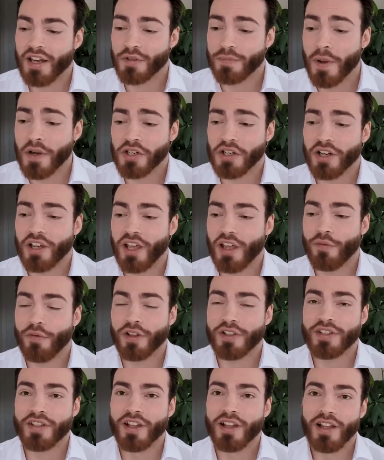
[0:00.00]
And especially
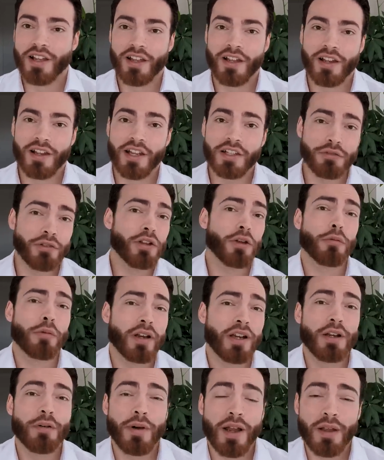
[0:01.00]
if it's literally
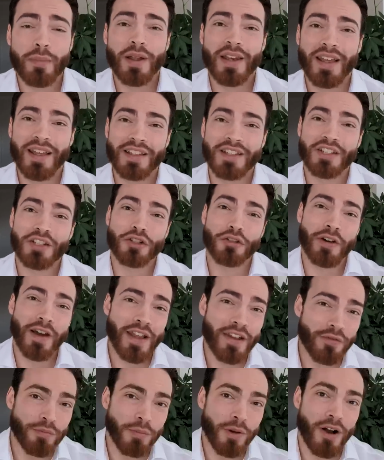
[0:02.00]
already recommending a
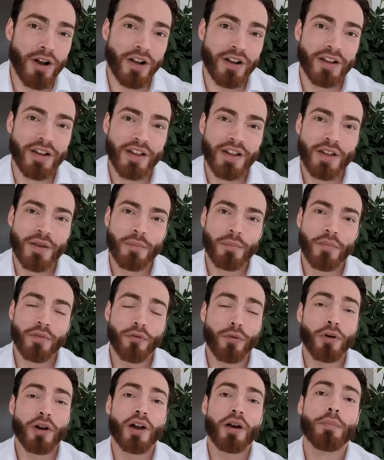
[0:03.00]
strength block
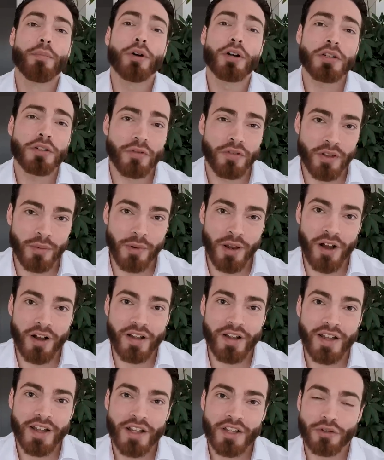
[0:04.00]
before a hypertrophy
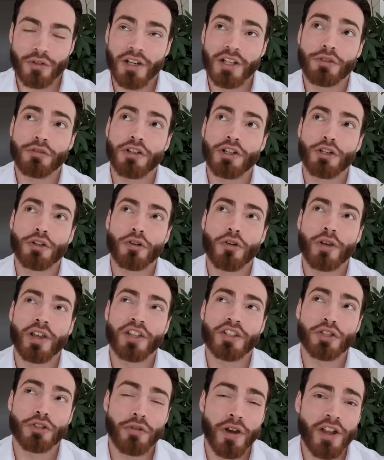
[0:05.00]
block. So literally you're
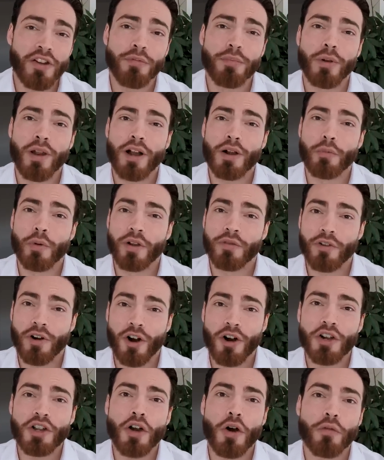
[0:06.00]
doing a strength block with
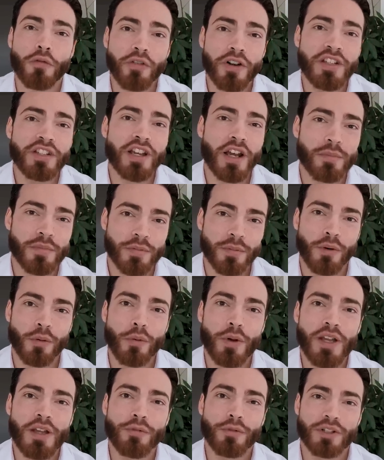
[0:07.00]
cardio 3 times per
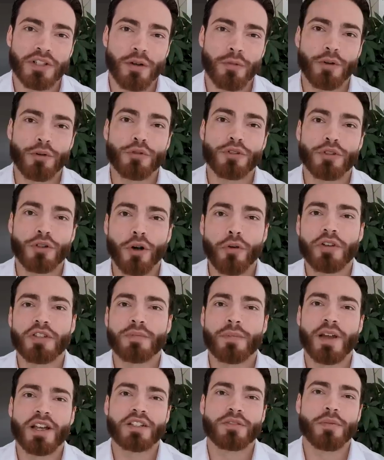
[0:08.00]
week for someone whose goal
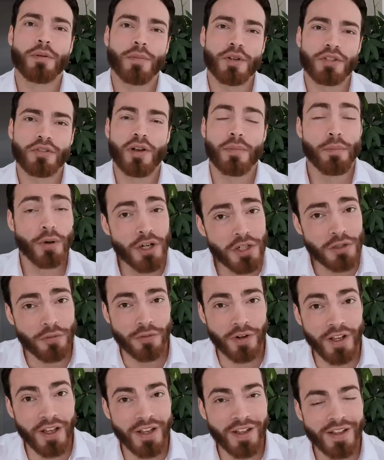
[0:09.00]
is maximum muscle
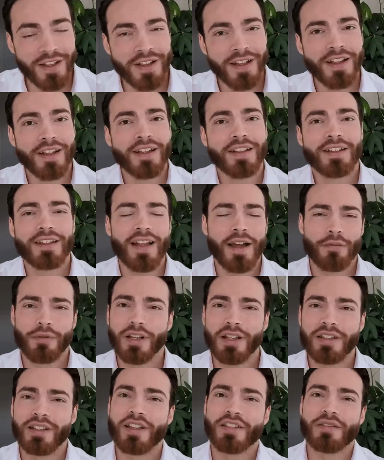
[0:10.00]
hypertrophy. That
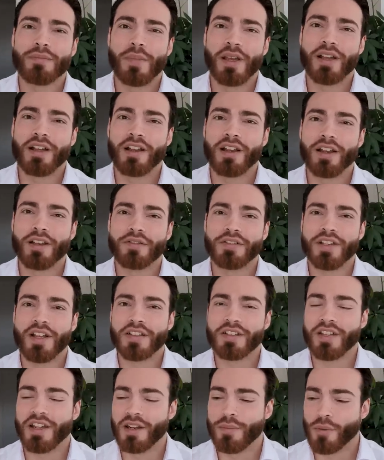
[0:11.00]
really doesn't make a lot of
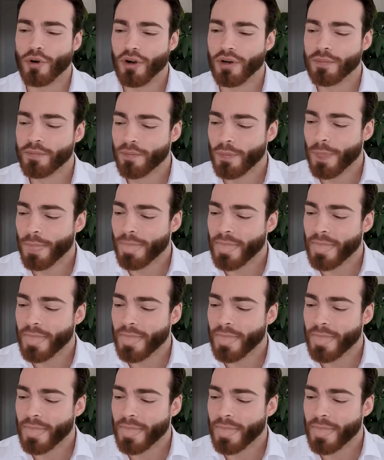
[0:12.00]
sense anymore.